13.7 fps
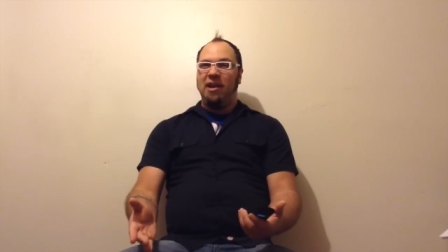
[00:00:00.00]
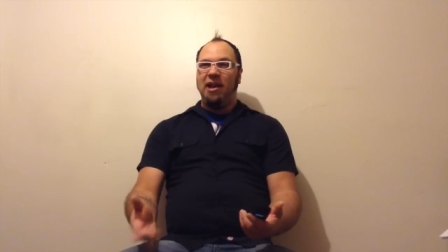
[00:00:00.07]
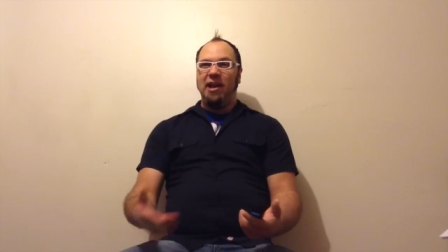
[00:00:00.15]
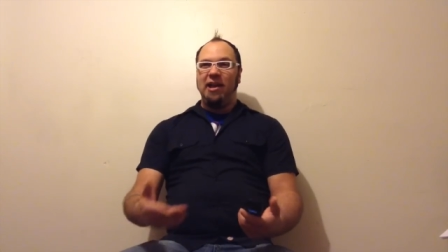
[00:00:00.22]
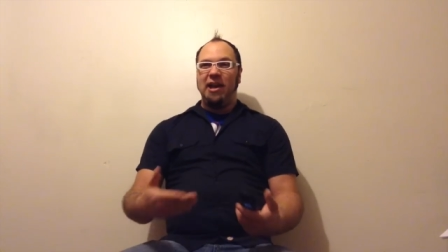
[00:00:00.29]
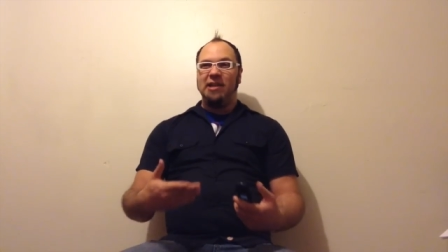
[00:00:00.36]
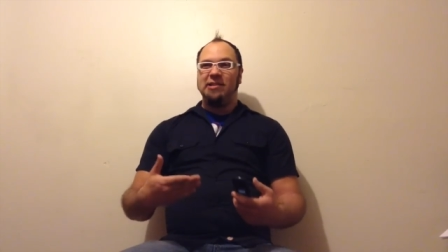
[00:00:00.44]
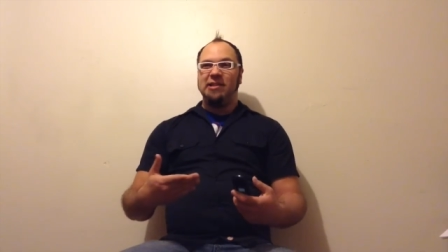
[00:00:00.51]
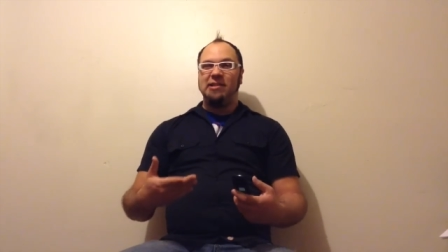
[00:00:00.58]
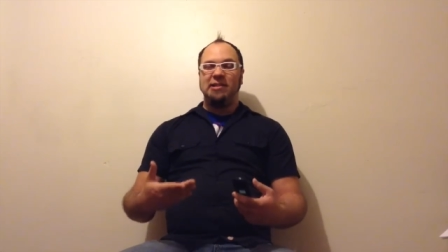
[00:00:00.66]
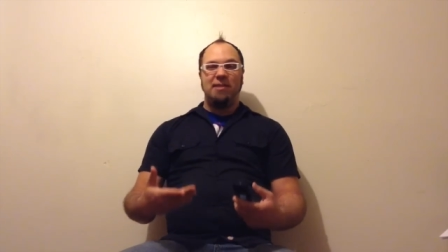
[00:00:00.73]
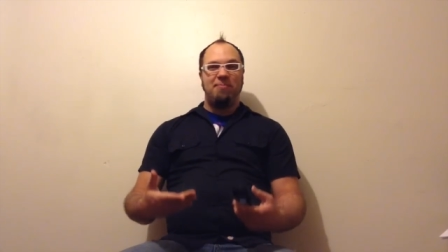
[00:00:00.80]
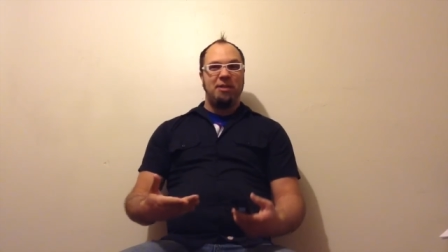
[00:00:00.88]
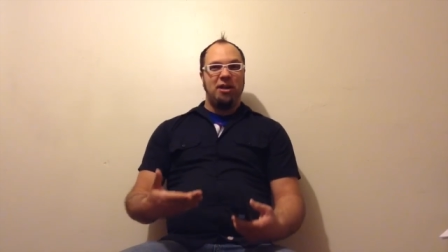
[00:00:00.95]
and as he's
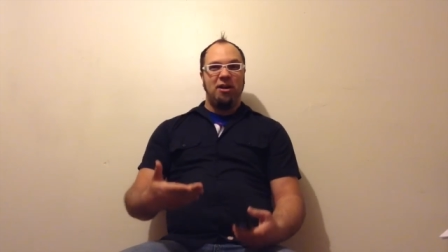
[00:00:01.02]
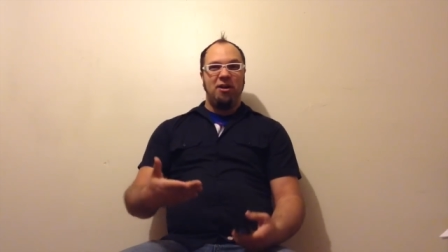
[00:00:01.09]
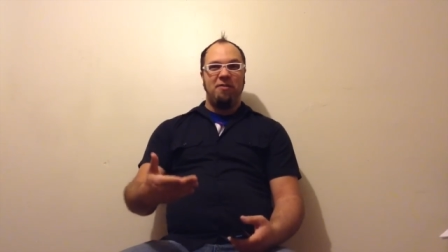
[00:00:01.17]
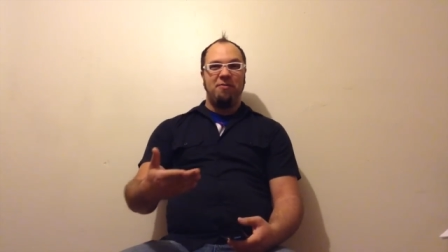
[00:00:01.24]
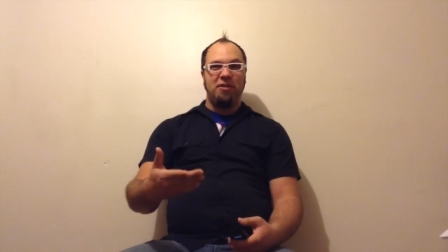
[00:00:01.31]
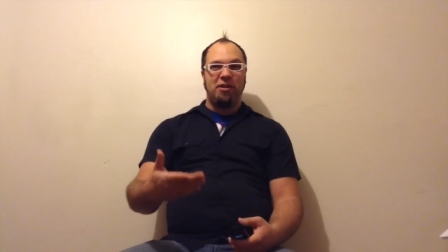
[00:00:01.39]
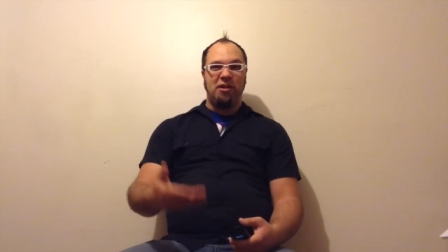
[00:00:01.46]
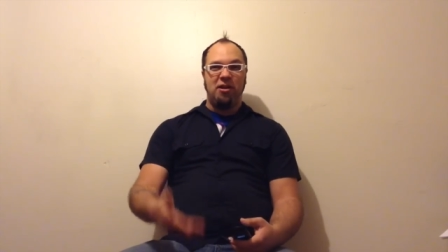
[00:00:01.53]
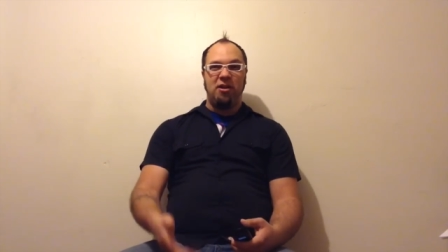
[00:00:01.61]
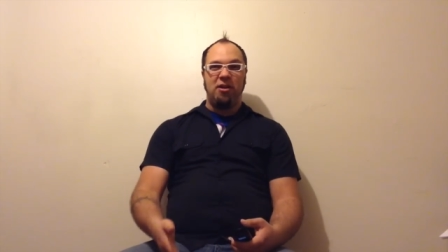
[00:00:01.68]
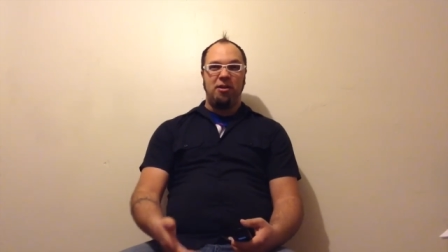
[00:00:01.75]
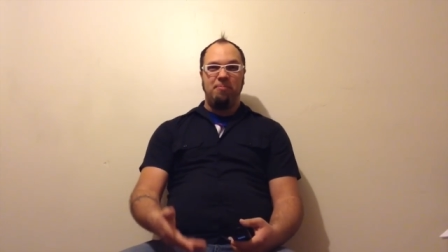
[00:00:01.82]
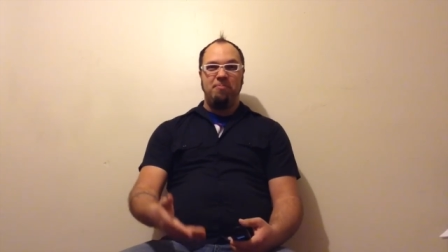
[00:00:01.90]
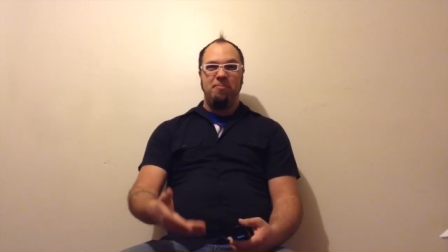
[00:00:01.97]
stepping off the
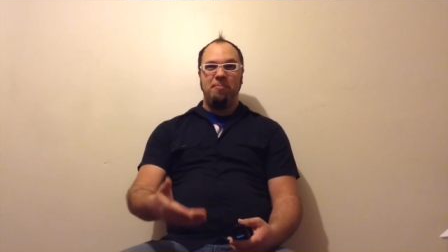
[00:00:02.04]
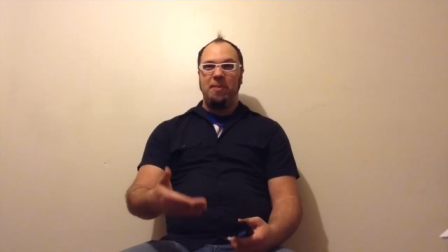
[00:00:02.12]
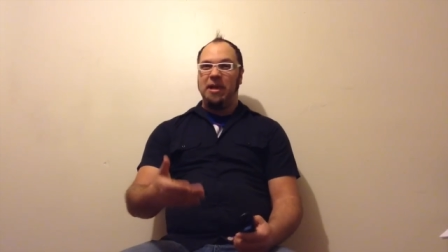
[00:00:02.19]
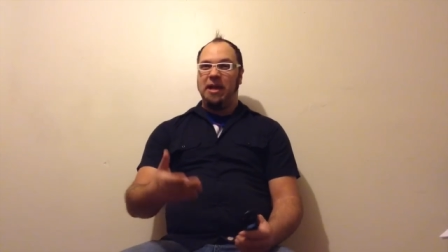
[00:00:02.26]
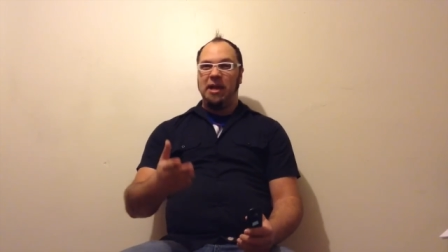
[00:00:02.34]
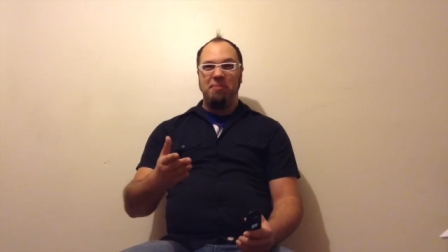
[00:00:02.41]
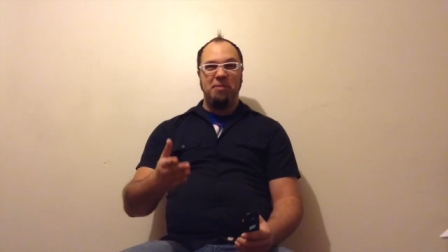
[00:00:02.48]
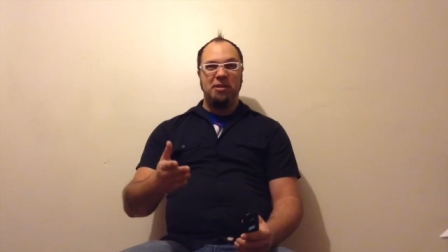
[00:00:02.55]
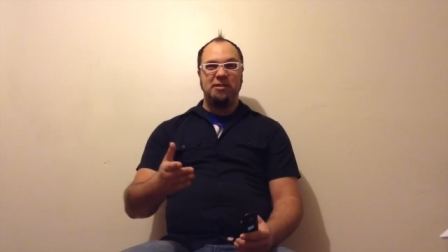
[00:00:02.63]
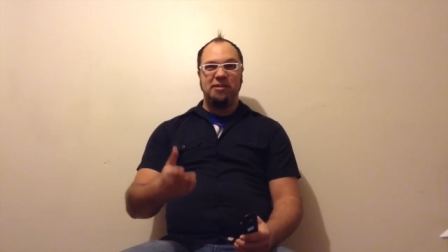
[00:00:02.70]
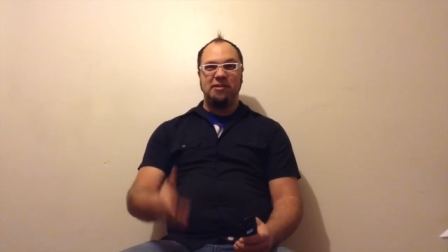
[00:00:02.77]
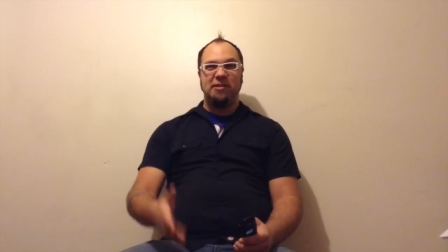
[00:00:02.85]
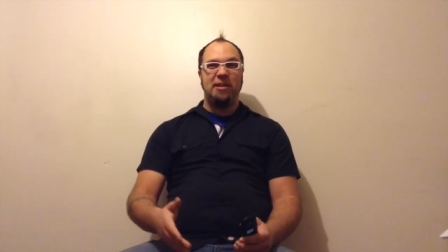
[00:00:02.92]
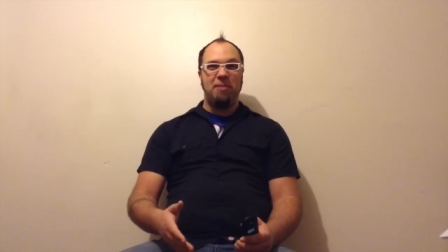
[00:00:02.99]
curb, he must
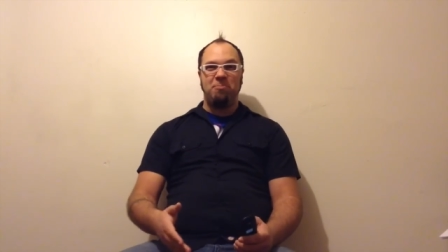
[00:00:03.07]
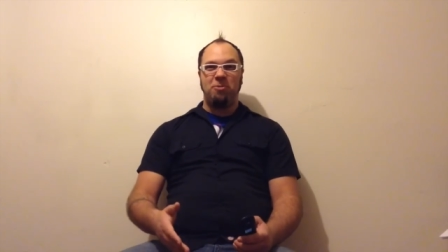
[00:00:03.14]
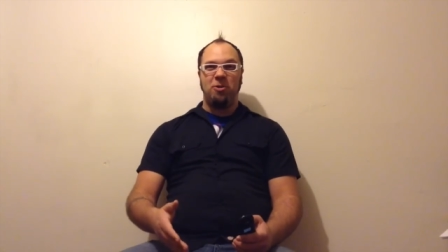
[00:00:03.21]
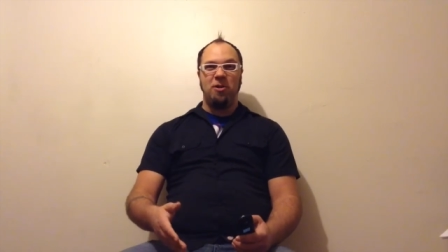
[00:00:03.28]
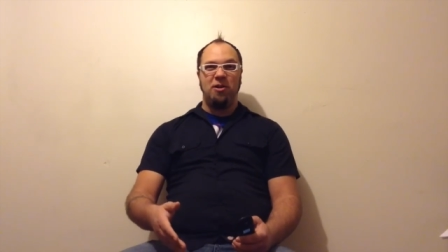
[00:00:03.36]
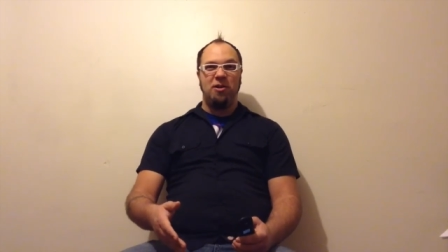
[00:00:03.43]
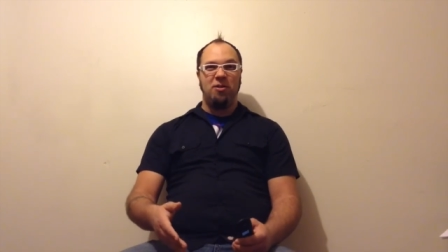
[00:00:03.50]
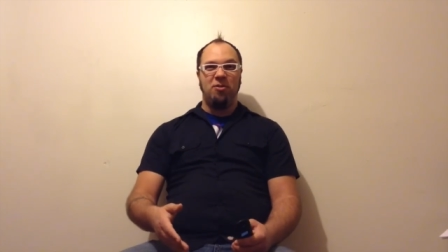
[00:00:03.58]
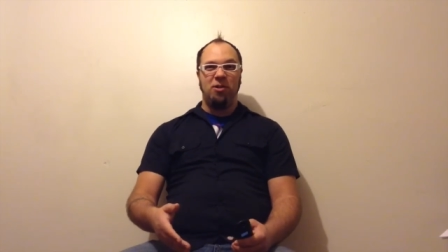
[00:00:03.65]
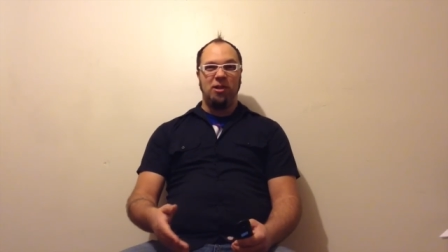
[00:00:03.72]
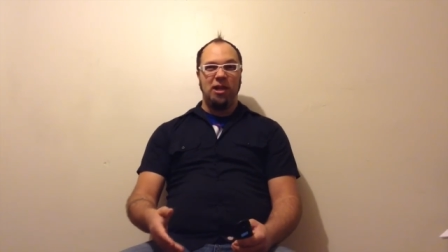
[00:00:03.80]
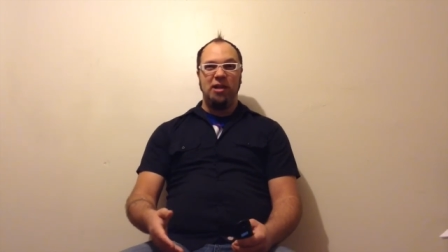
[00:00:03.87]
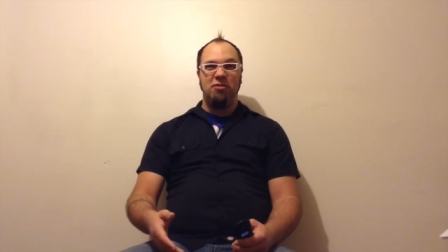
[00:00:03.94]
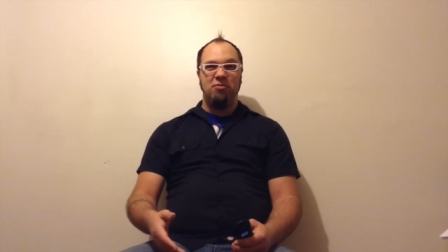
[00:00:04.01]
have stepped wrong
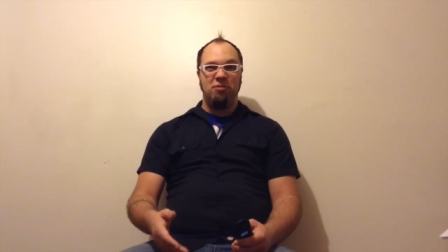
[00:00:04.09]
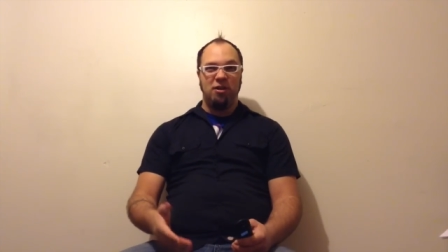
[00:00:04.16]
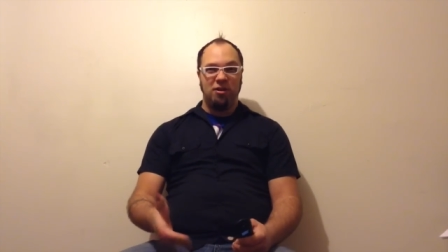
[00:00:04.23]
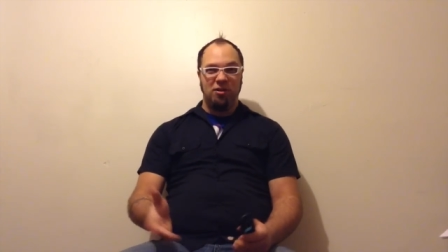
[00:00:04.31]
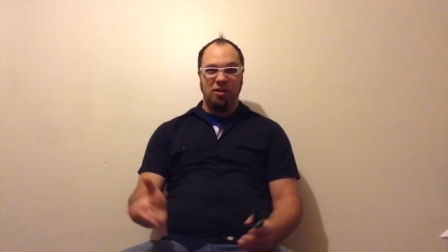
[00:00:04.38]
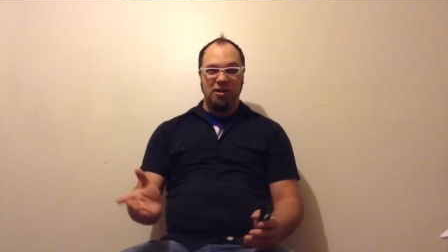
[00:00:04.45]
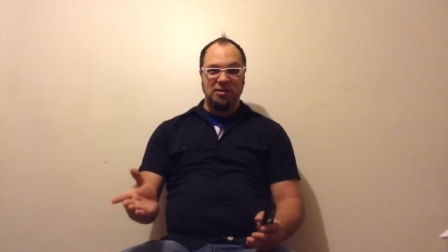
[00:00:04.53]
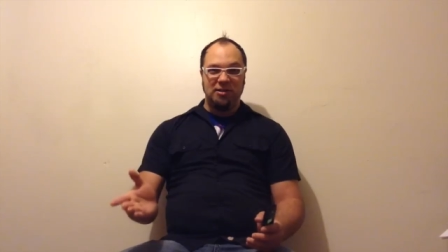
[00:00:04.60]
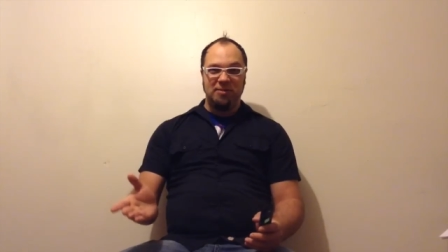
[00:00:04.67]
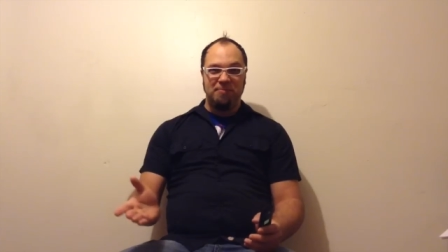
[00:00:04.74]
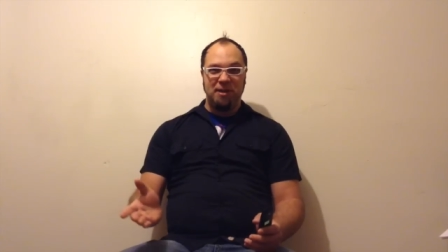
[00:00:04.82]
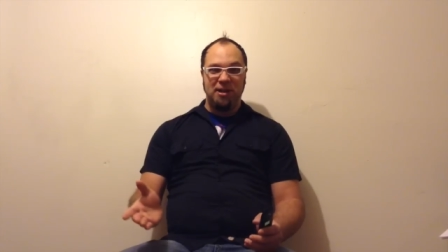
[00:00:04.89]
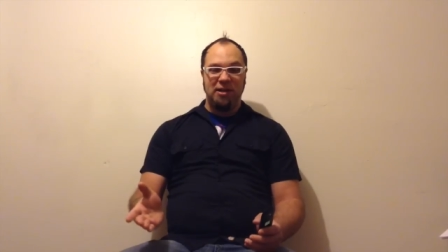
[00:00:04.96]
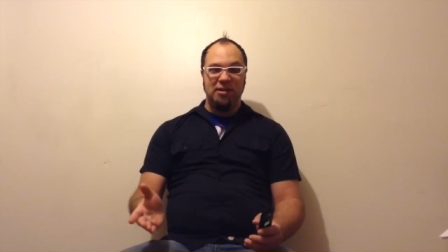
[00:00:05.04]
or landed wrong or lost his
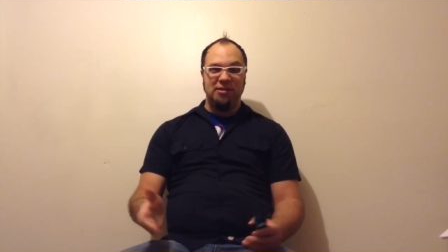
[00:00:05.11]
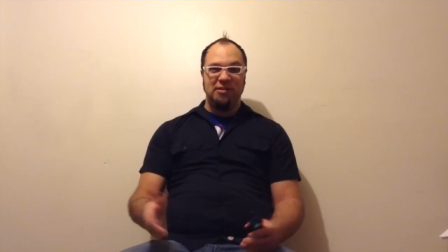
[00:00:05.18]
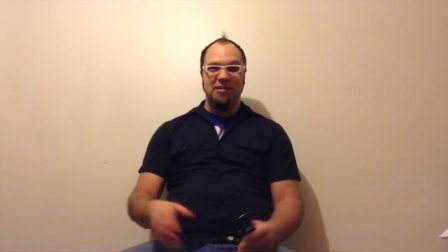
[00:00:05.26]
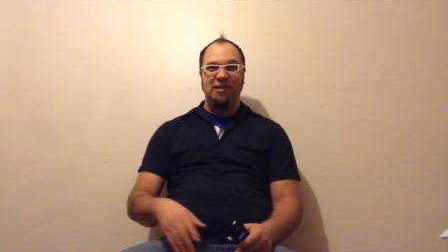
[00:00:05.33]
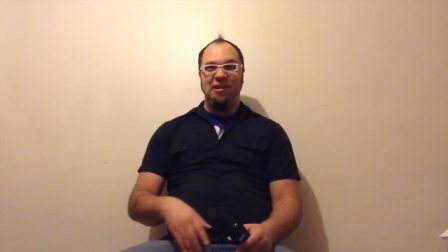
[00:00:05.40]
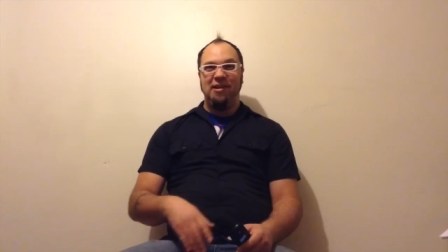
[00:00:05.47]
balance,